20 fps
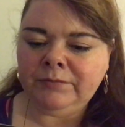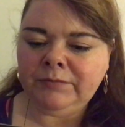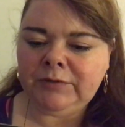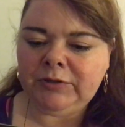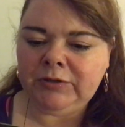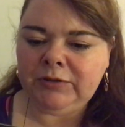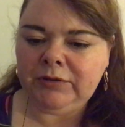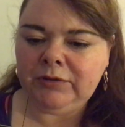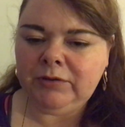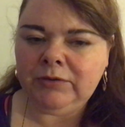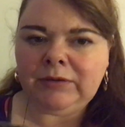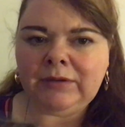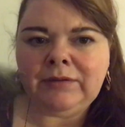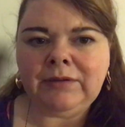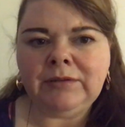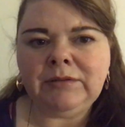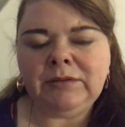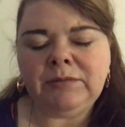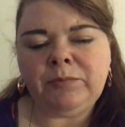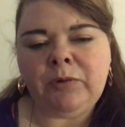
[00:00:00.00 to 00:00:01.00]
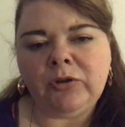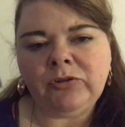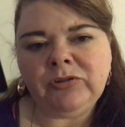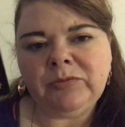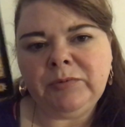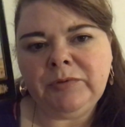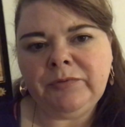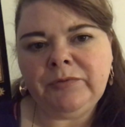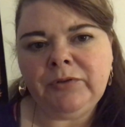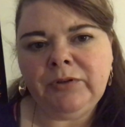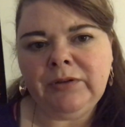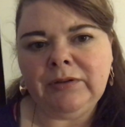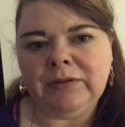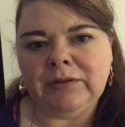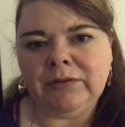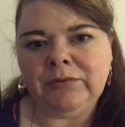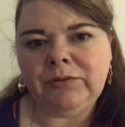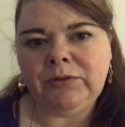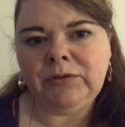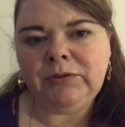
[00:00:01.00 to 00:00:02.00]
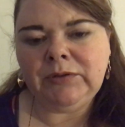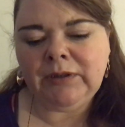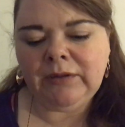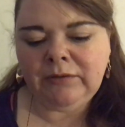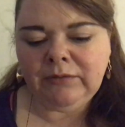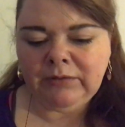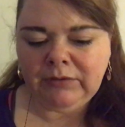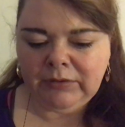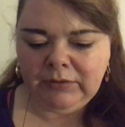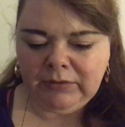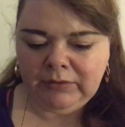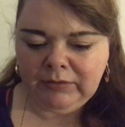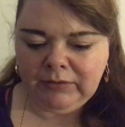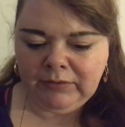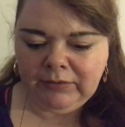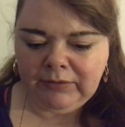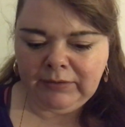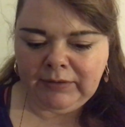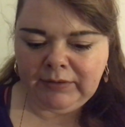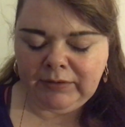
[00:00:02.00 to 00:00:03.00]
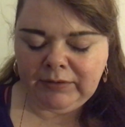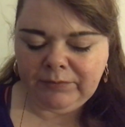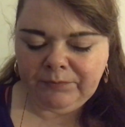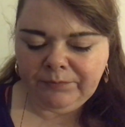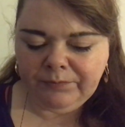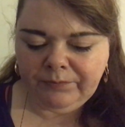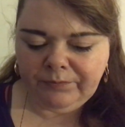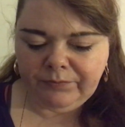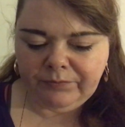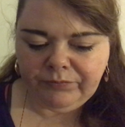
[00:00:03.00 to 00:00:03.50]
So you know that this is possible for you in the future, and